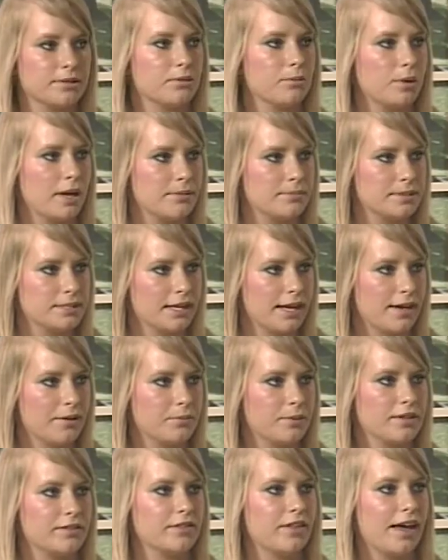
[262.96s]
the website
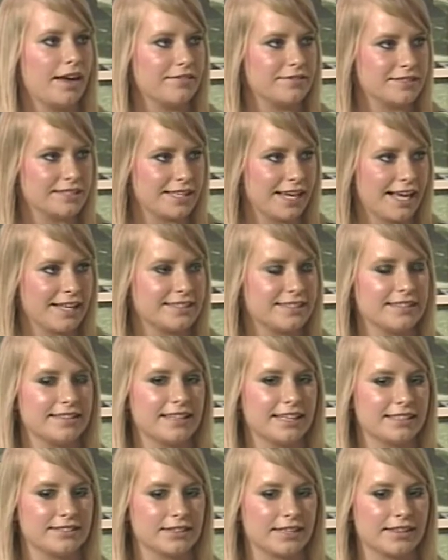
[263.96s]
with live stats and
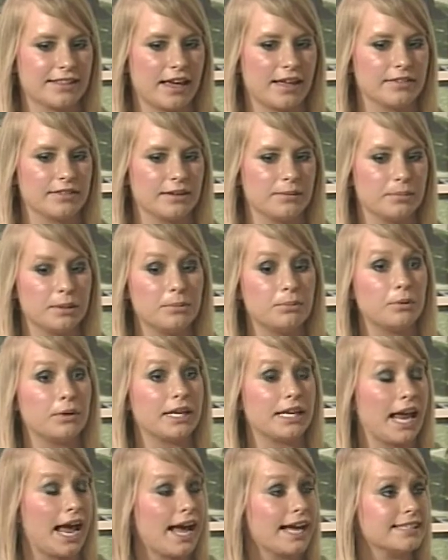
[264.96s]
things like that people
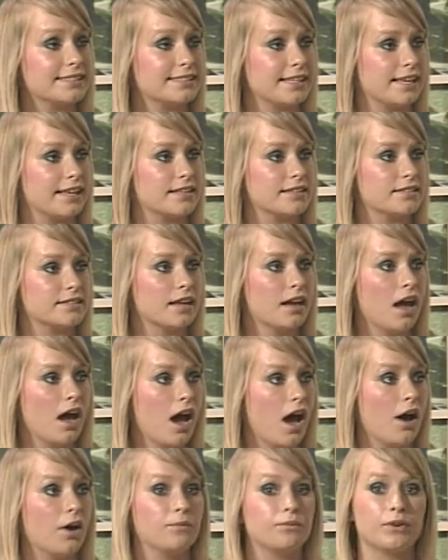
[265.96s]
can access
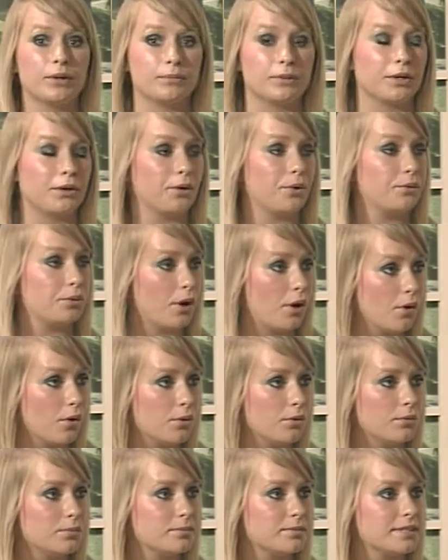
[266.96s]
from their own
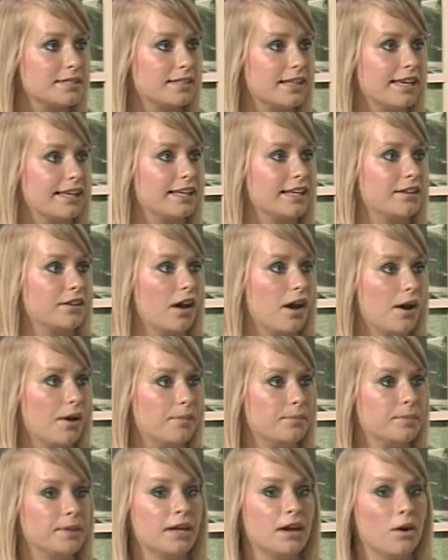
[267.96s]
homes. They can
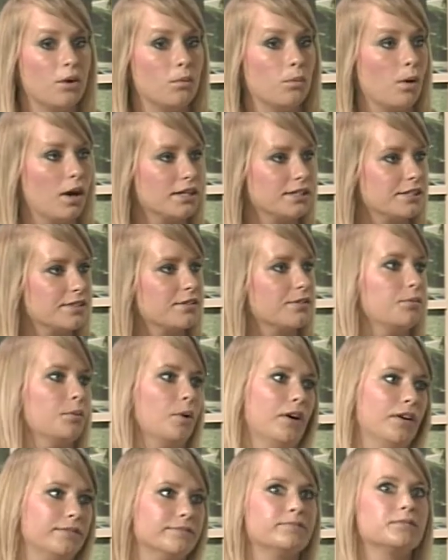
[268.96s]
not watch
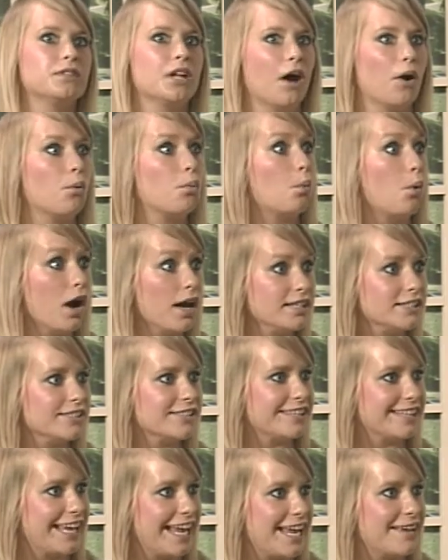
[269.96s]

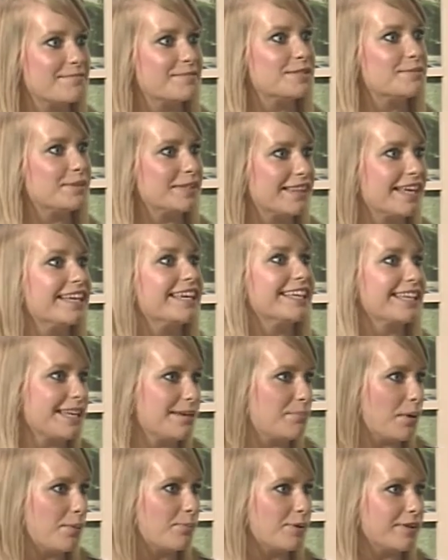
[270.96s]
the games, but they can
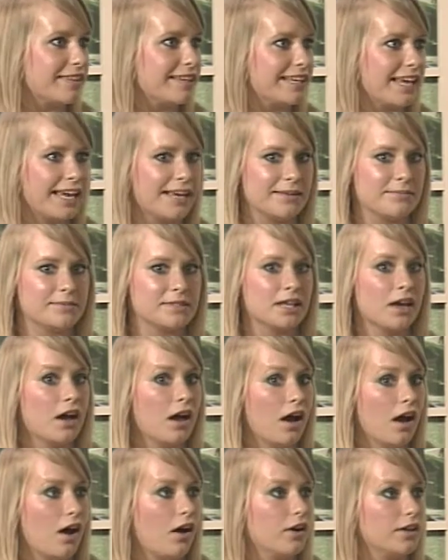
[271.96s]
keep up with the games
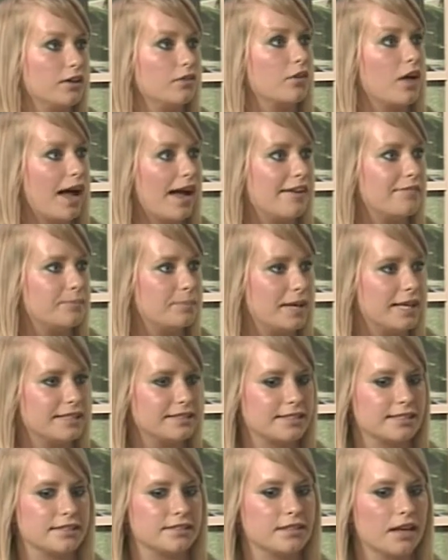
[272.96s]
on a live
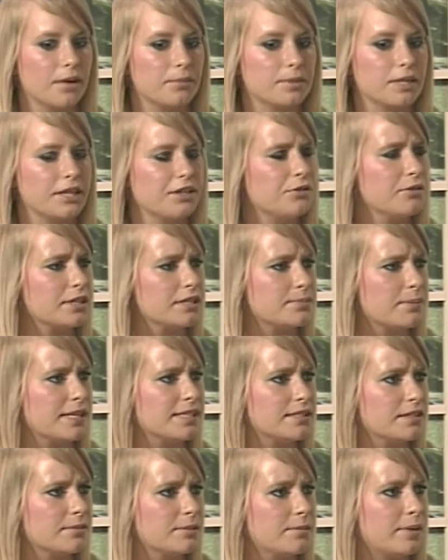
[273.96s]
basis. Can you explain
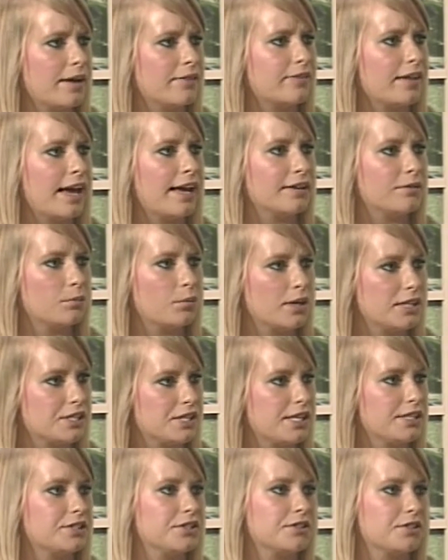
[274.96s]
some about that and what
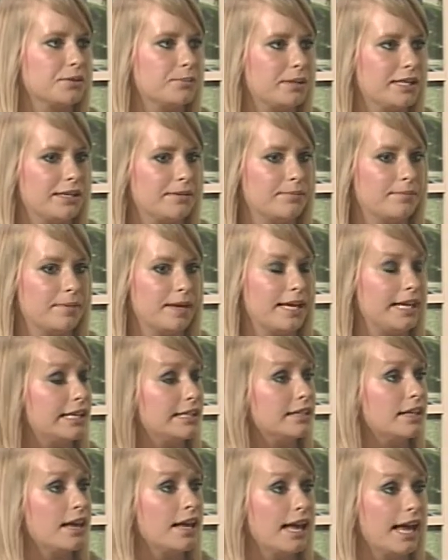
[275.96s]
changes are being made
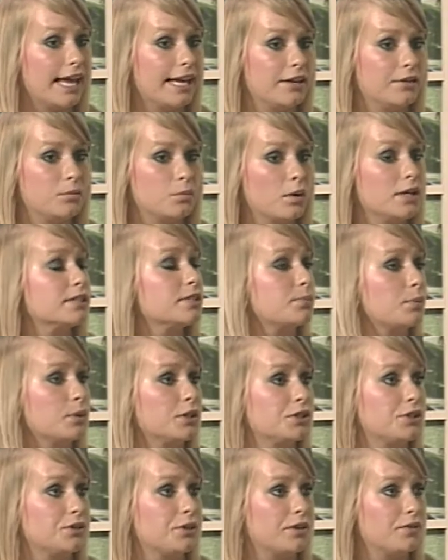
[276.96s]
and what
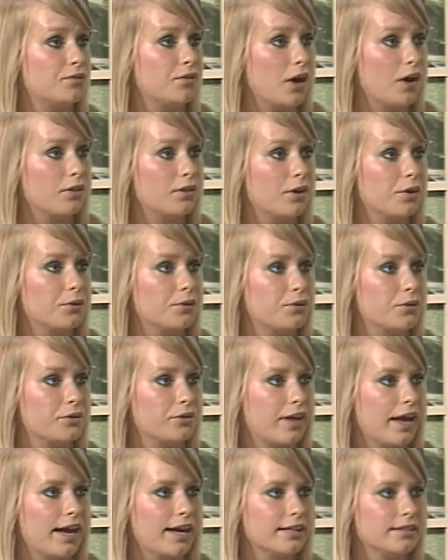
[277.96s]
sports you can follow through
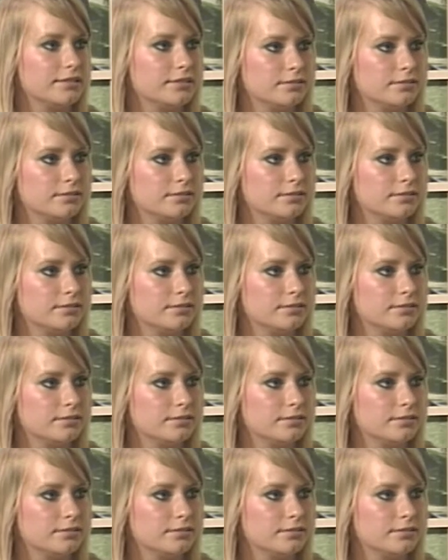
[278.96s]
that?